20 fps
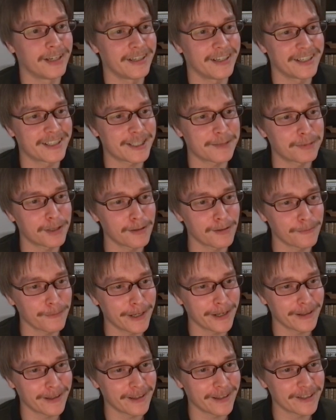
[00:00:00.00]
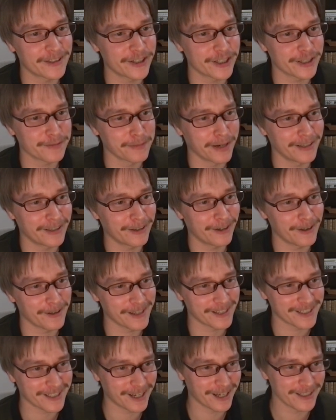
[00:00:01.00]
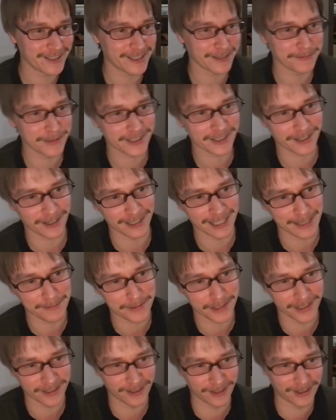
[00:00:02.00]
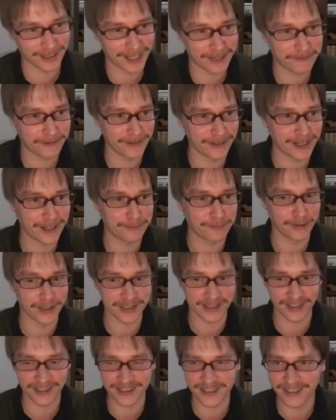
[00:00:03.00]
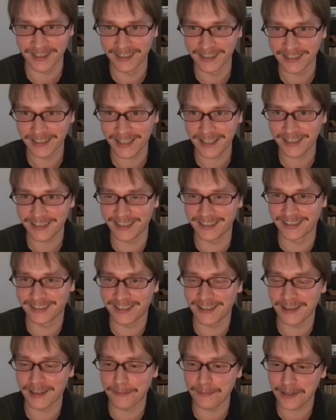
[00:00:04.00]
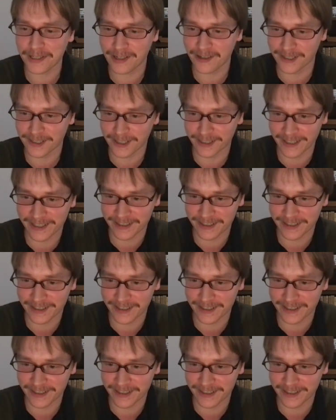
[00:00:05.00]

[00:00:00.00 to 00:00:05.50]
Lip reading: It's a problem in the teacher's mind. All these concepts collapse into life and death puzzles. Yeah, the puzzles are